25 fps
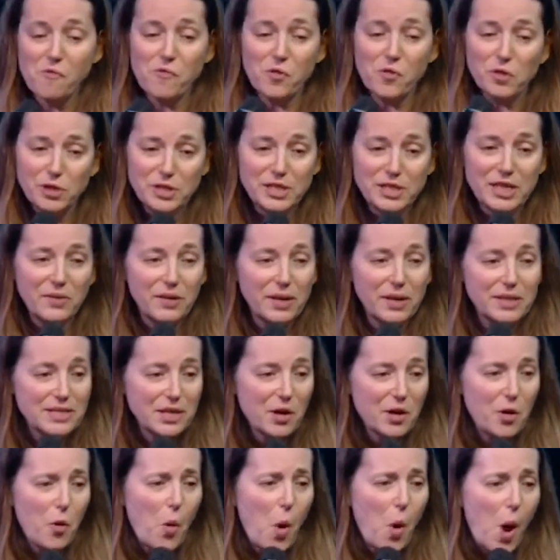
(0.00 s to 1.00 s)
our volunteering
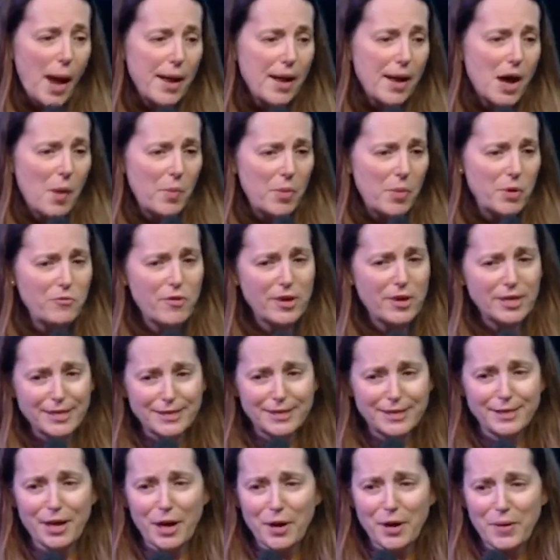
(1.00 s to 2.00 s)
isn't quite up and ready
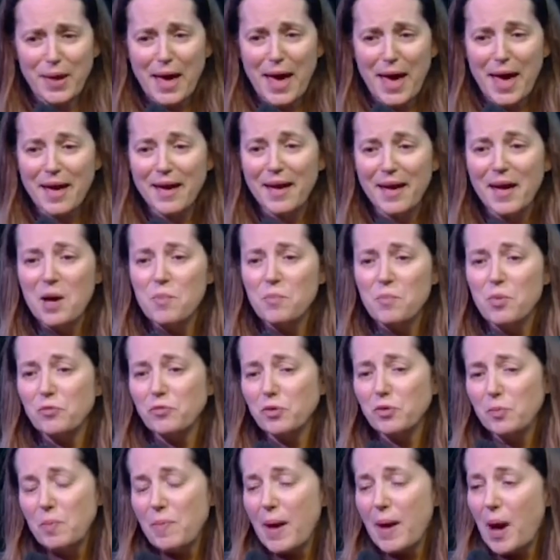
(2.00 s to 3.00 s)
to go yet, but
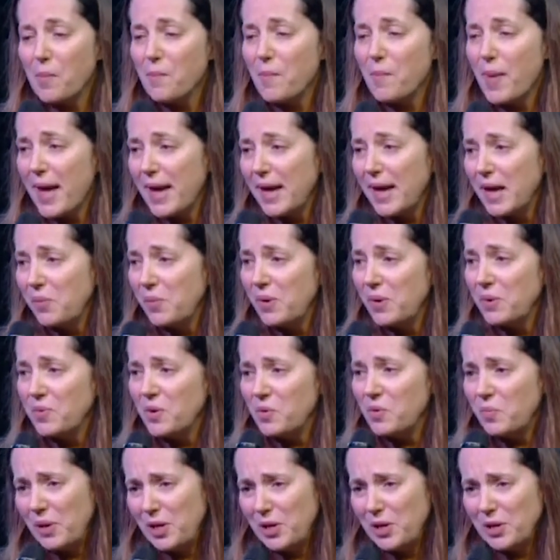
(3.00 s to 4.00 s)
from about May, we
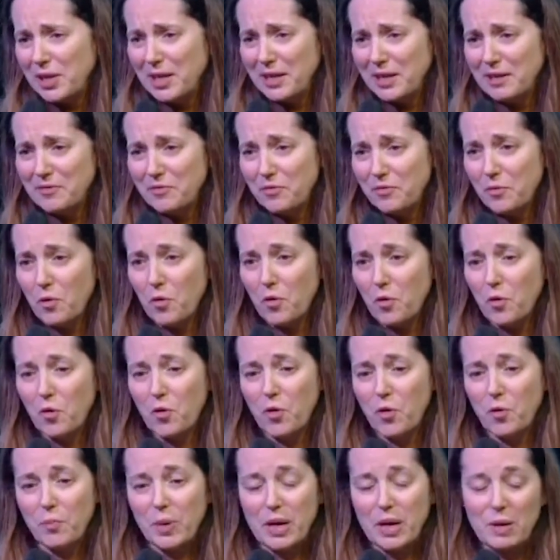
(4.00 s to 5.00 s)
will be looking
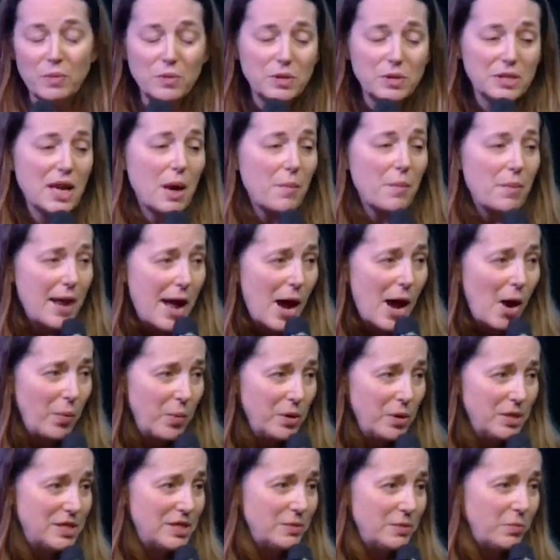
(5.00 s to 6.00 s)
for people to come and
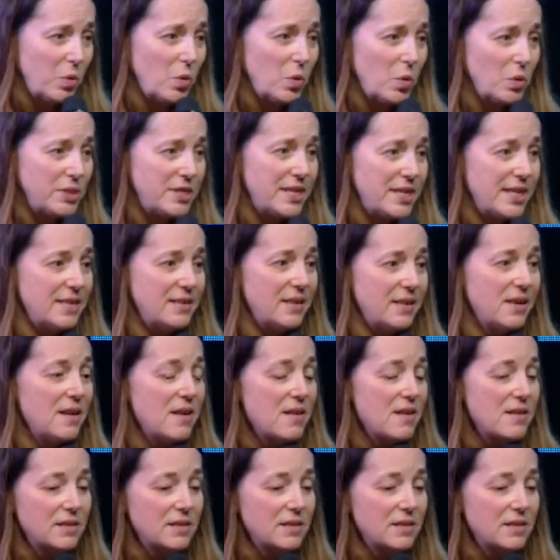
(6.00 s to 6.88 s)
help in supported,